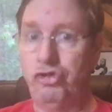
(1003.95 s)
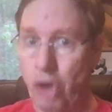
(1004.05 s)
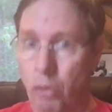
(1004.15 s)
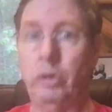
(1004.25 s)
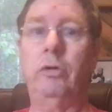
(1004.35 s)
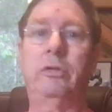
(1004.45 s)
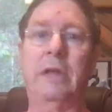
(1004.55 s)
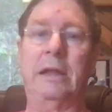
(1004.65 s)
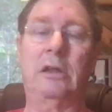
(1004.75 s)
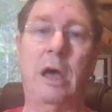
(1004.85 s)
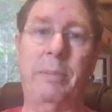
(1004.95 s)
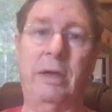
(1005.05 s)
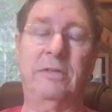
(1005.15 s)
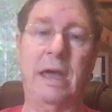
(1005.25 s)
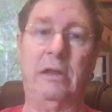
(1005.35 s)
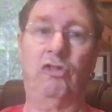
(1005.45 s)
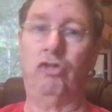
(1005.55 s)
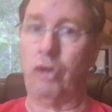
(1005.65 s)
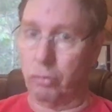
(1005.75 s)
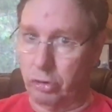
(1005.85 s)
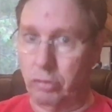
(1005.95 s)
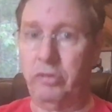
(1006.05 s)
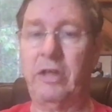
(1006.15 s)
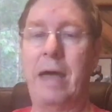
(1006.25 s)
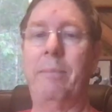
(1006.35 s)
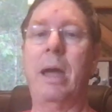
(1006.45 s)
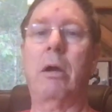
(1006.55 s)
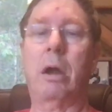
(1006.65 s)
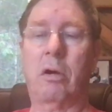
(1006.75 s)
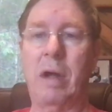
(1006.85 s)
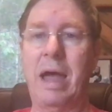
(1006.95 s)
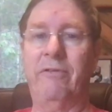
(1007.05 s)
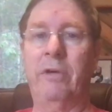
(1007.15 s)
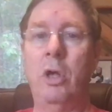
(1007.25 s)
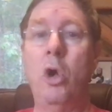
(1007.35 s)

don't use that topic sentence. Don't use that paragraph.